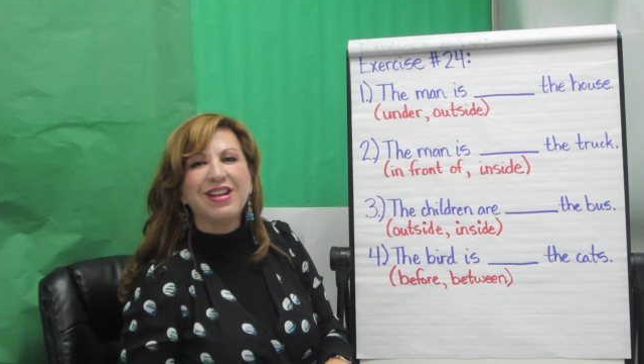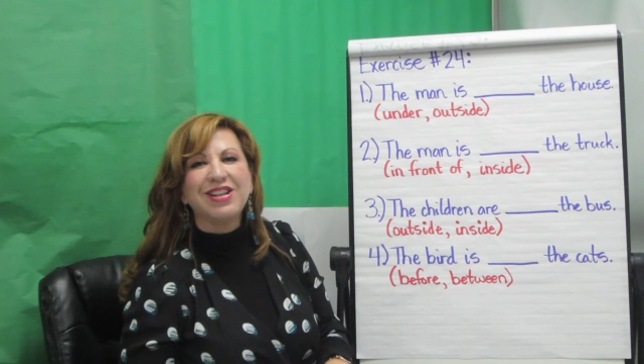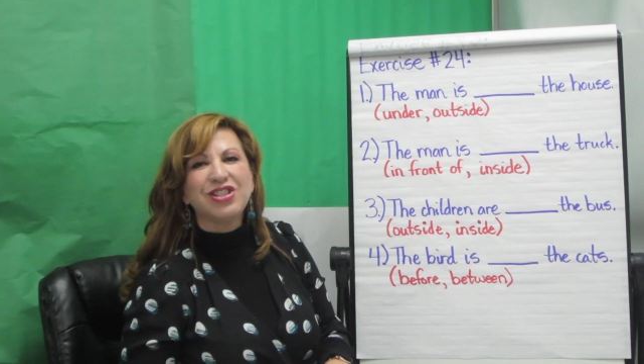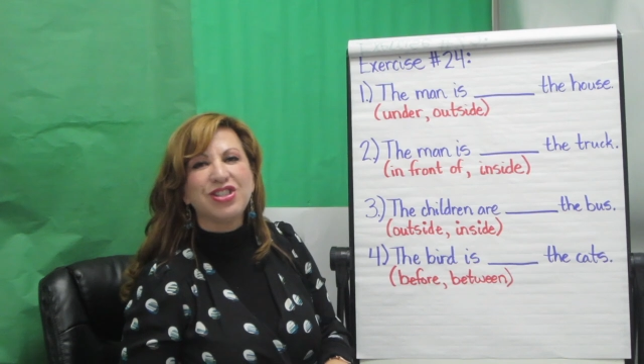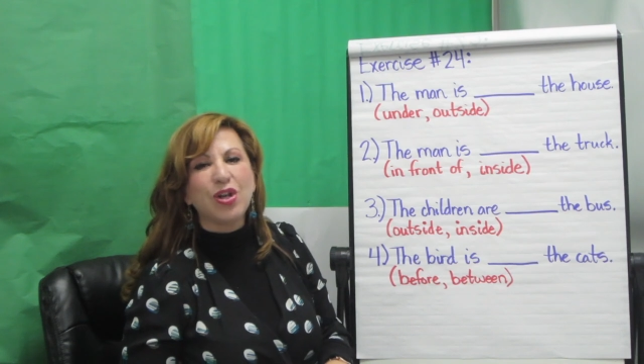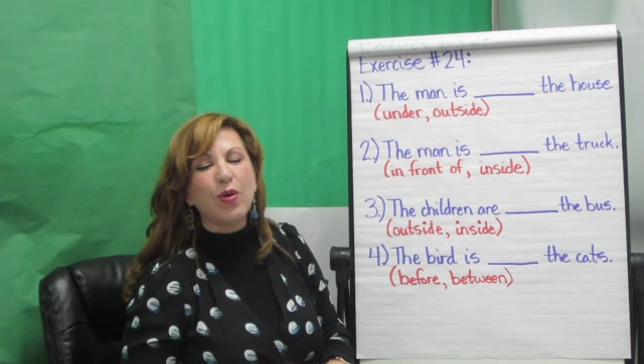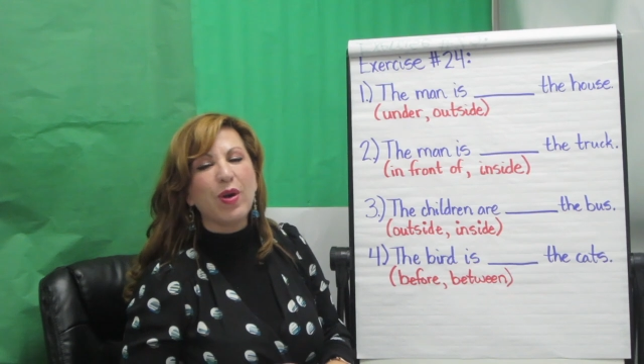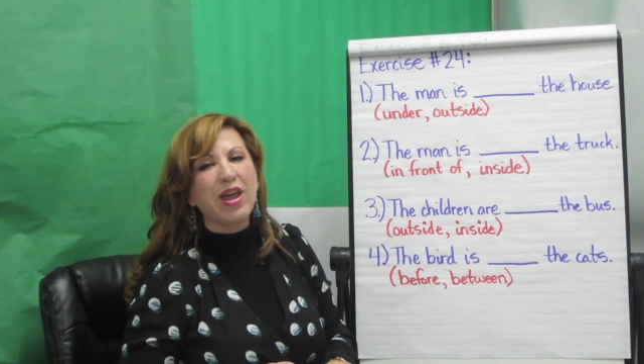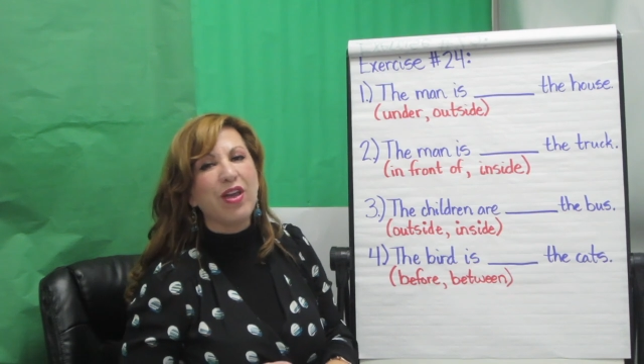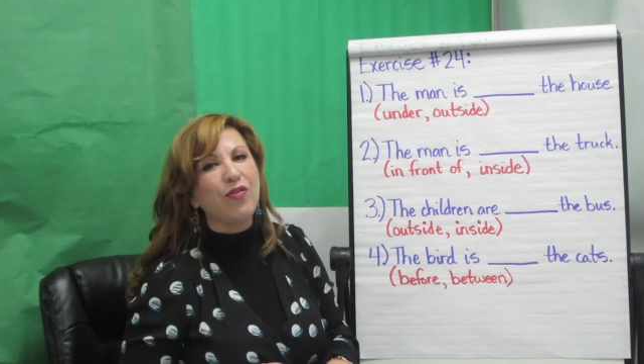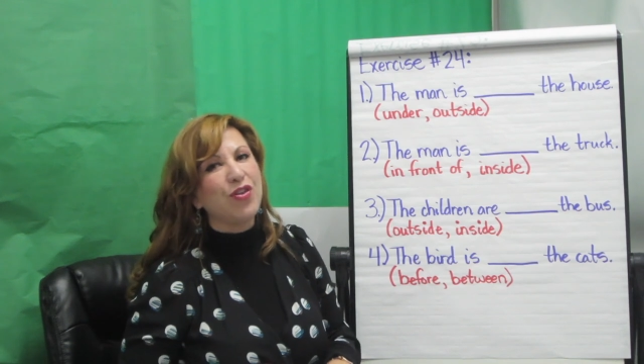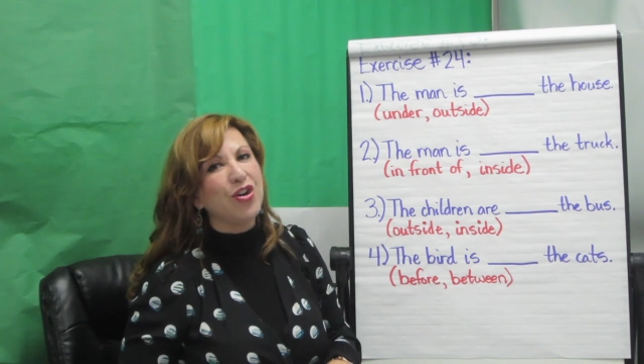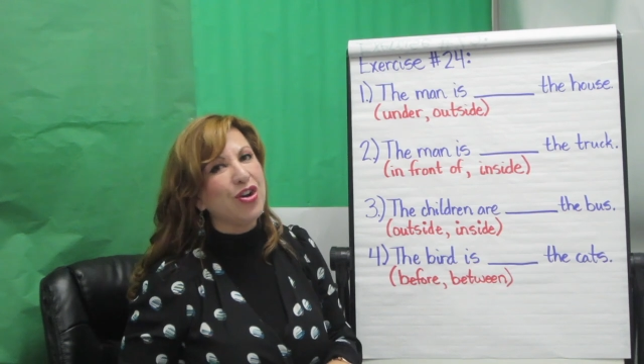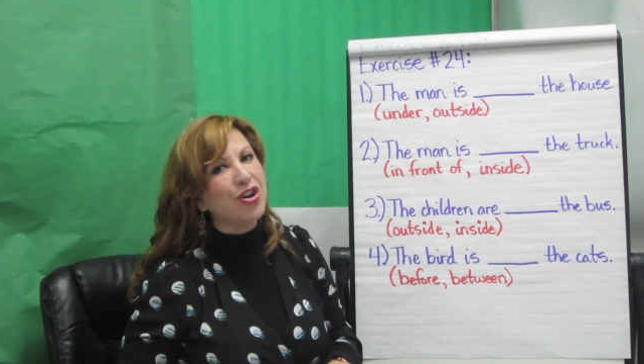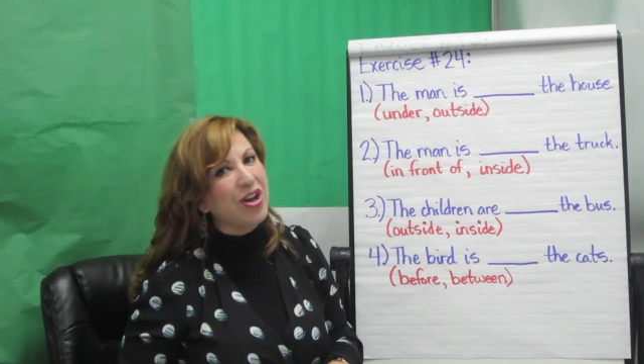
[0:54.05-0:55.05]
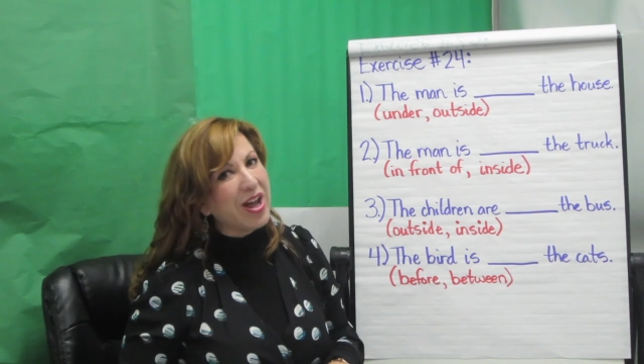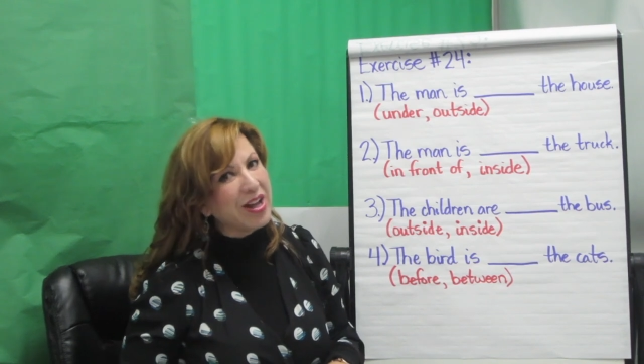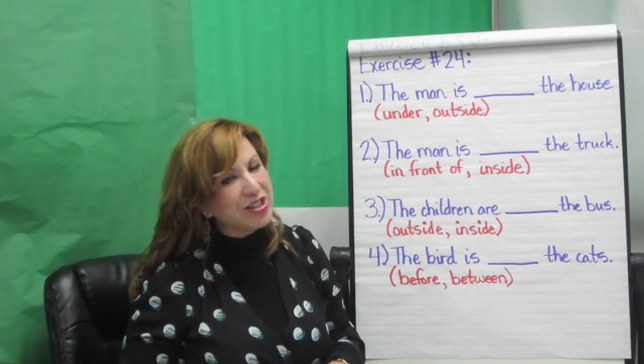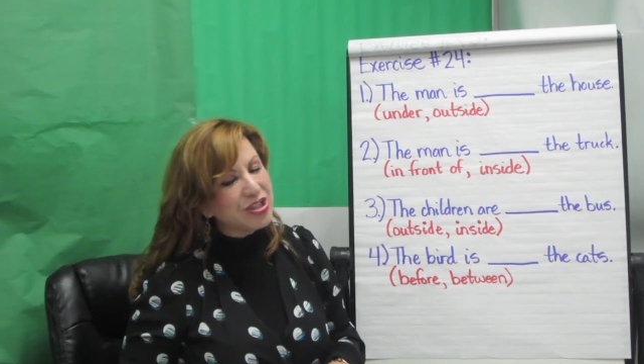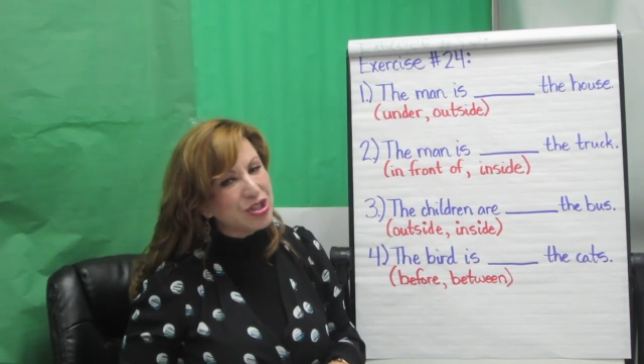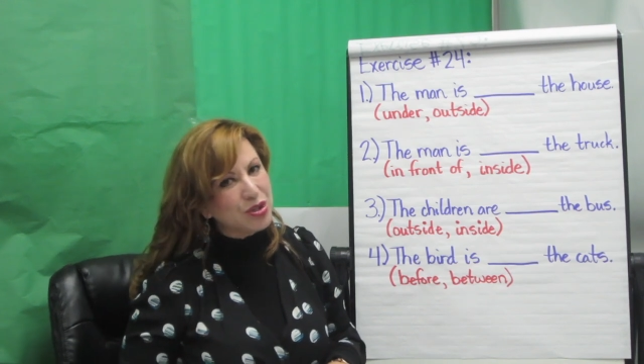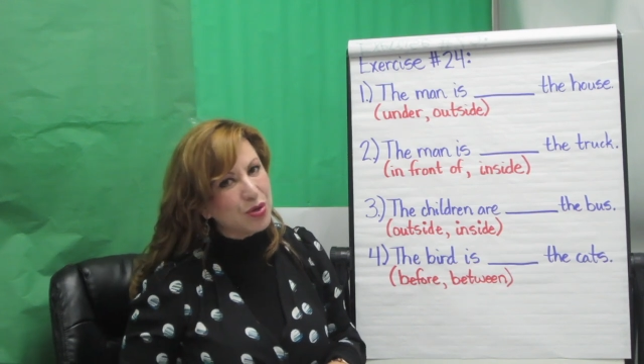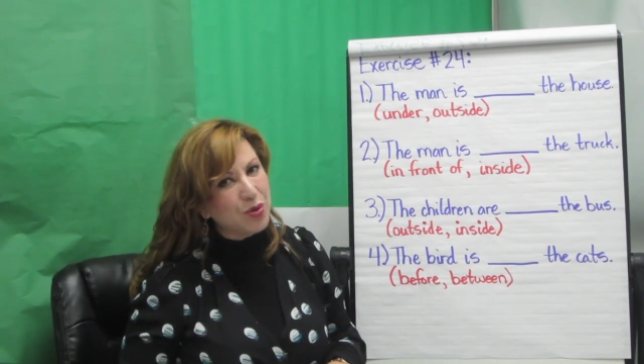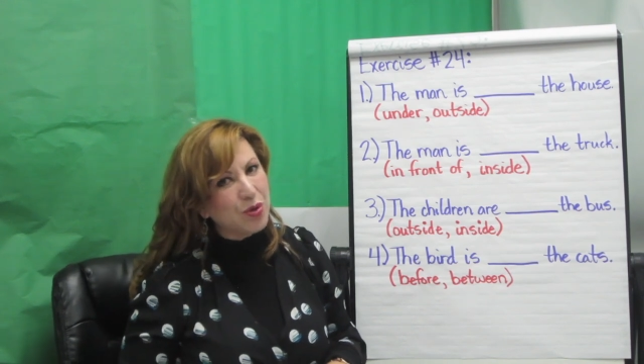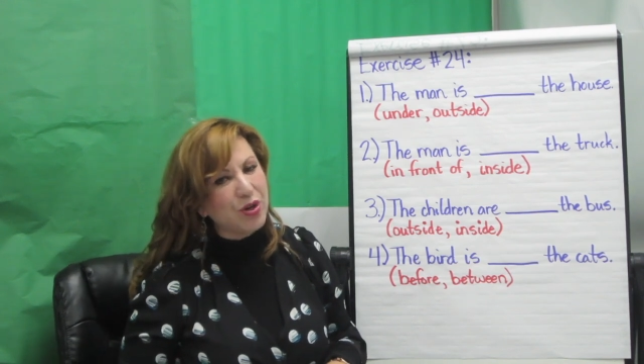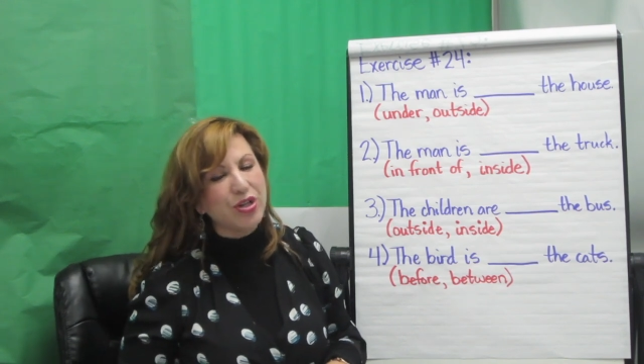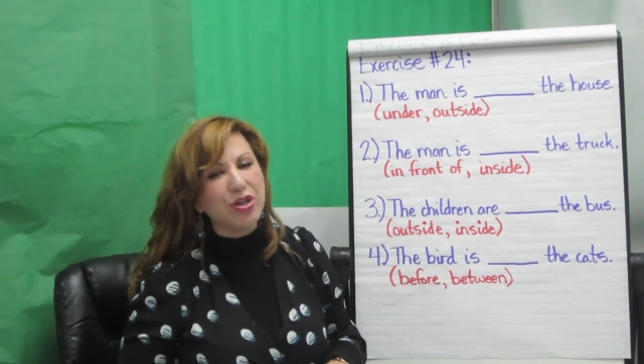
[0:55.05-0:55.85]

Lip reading: So if you're not sure,